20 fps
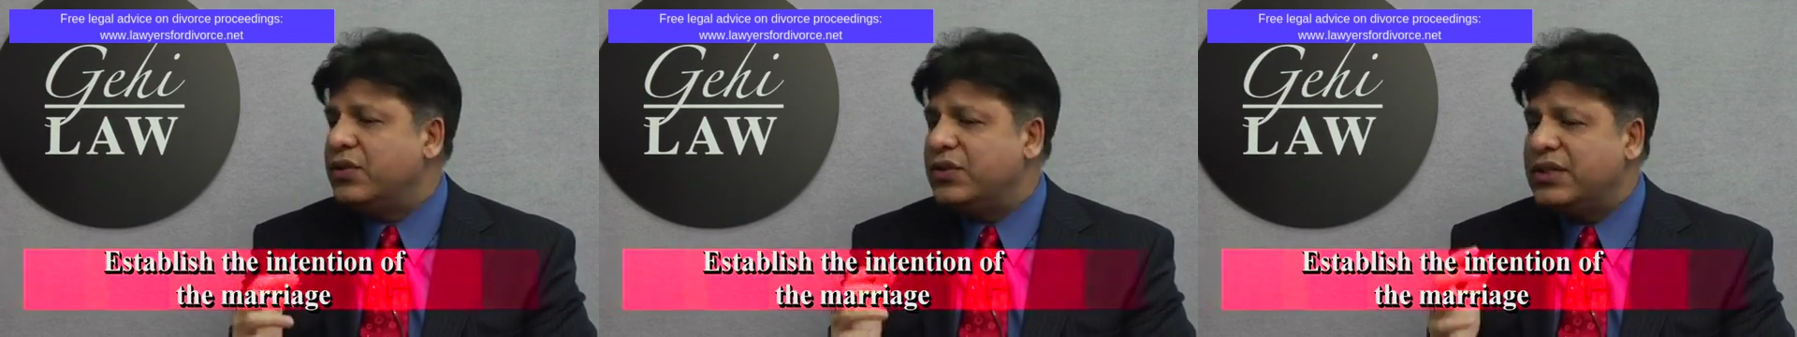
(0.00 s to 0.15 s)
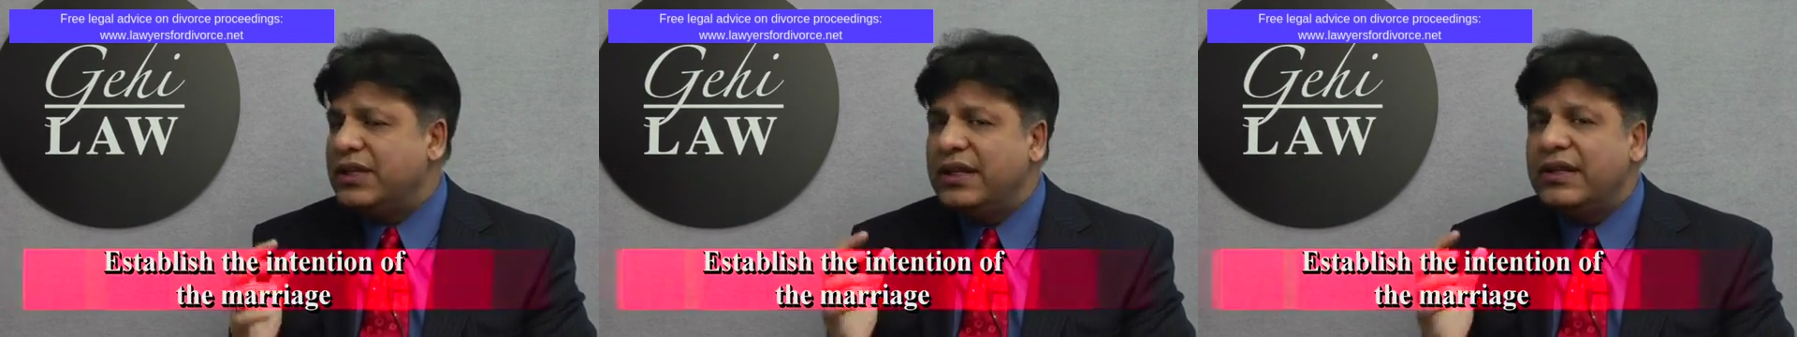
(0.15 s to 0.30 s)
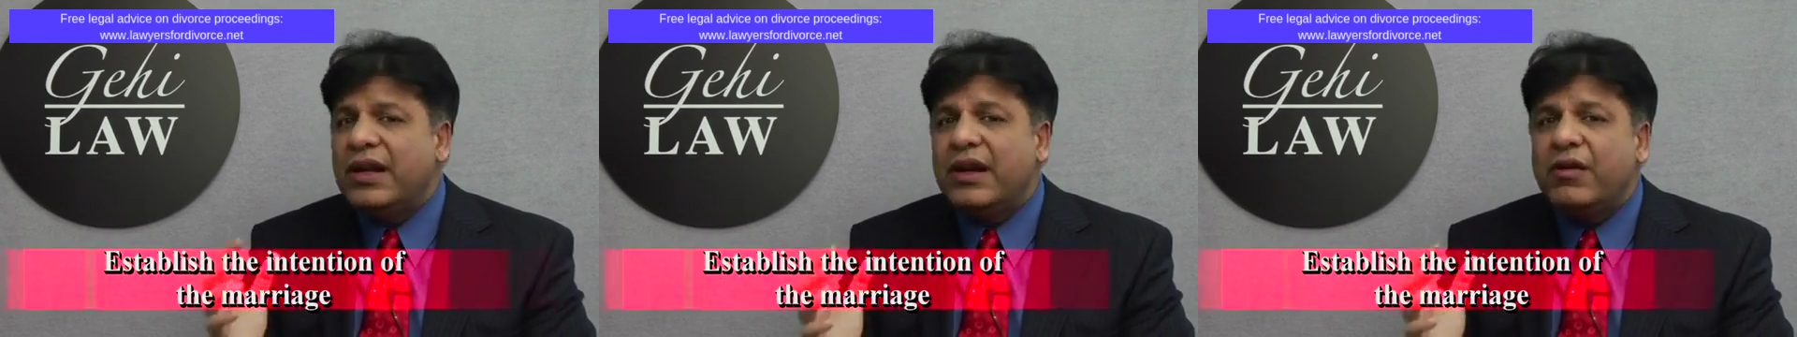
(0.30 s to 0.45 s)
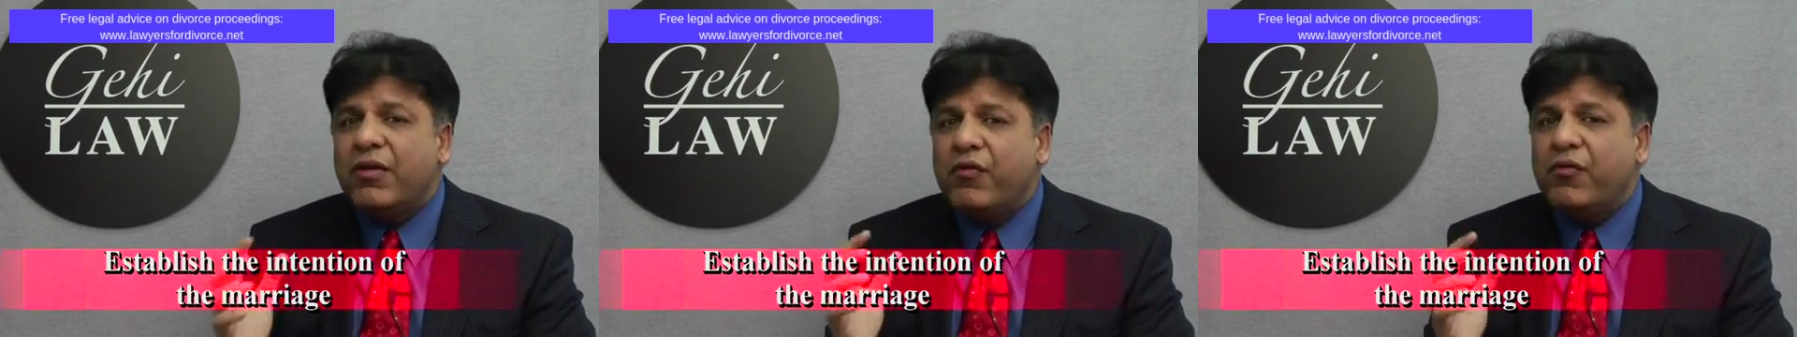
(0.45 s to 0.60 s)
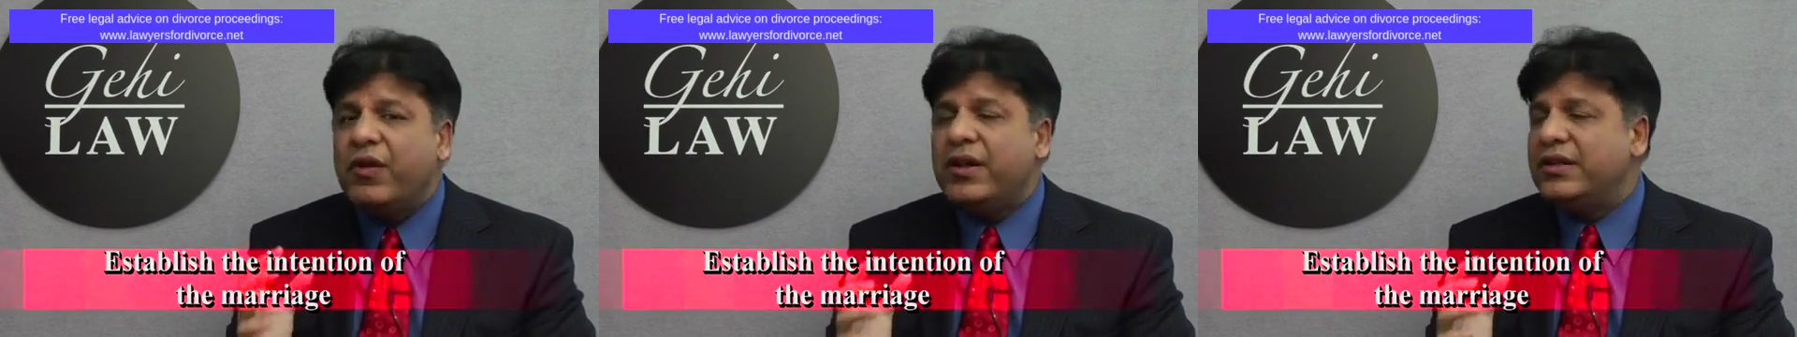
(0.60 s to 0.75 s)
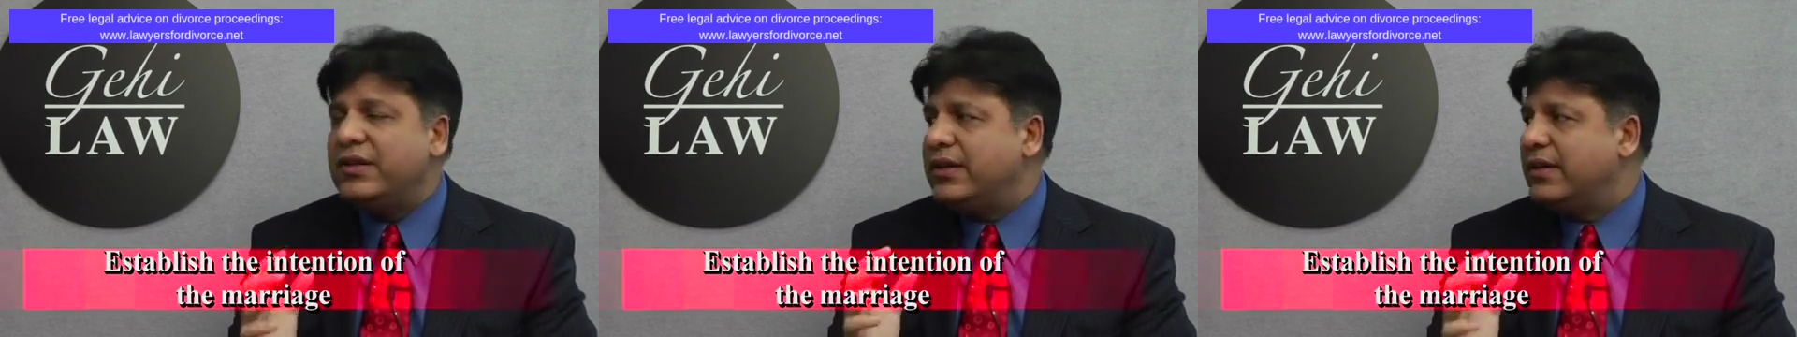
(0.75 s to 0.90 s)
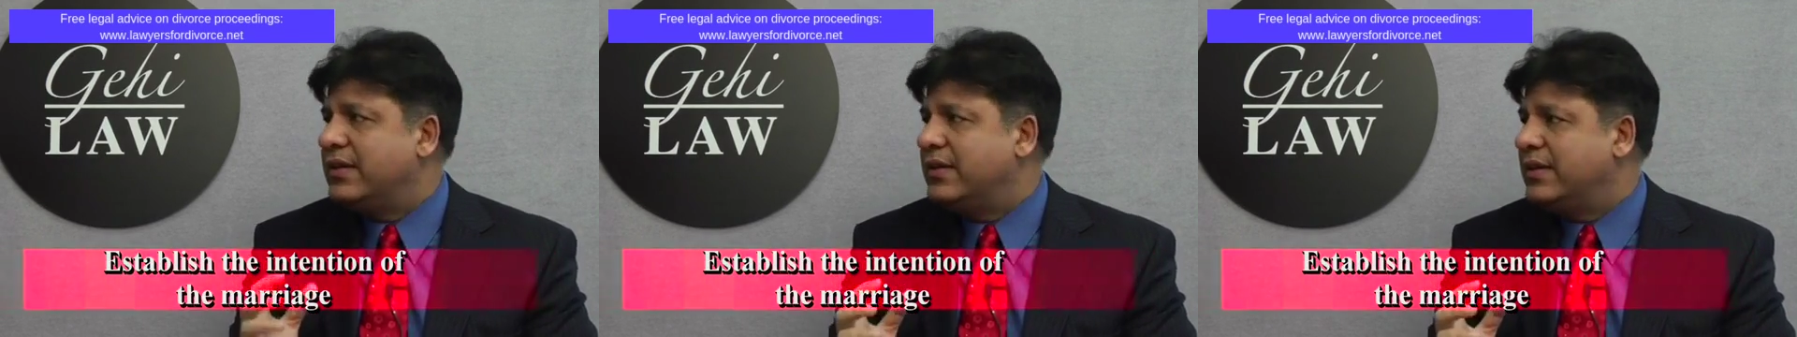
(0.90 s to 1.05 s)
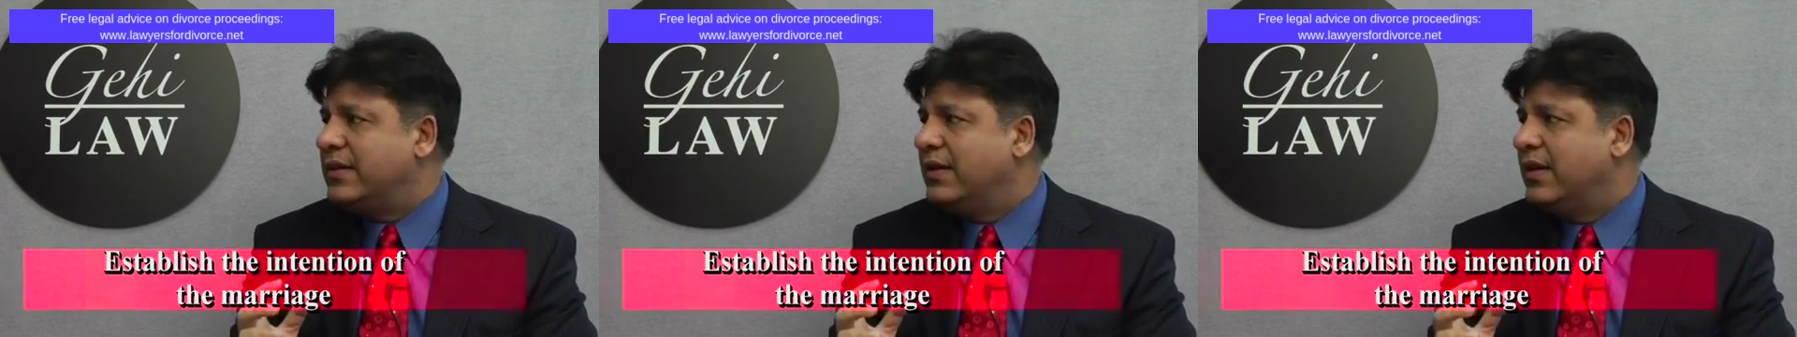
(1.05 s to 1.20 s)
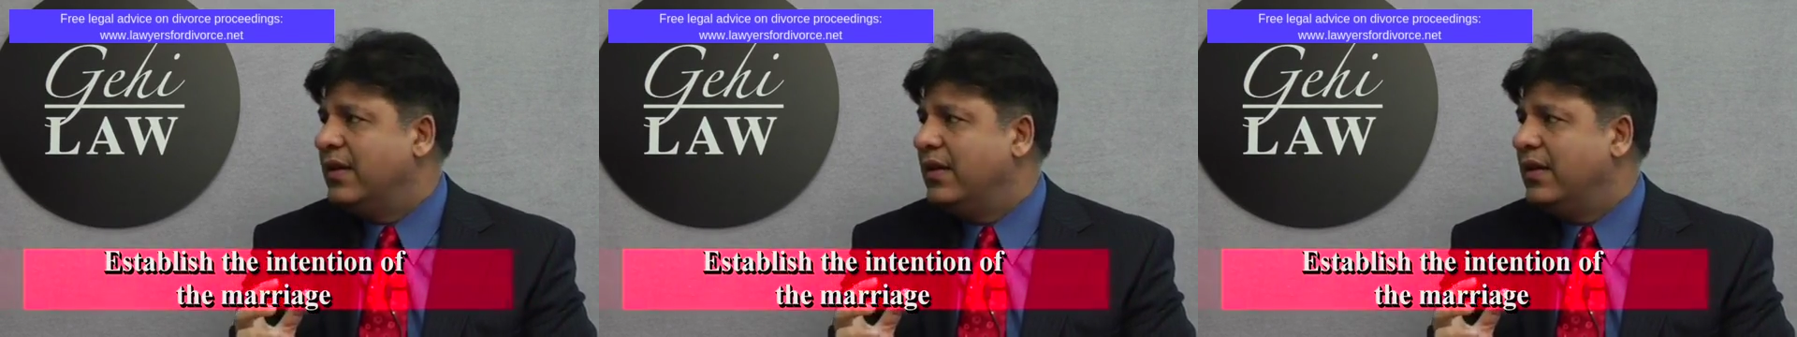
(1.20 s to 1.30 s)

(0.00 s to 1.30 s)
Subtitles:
see the differences,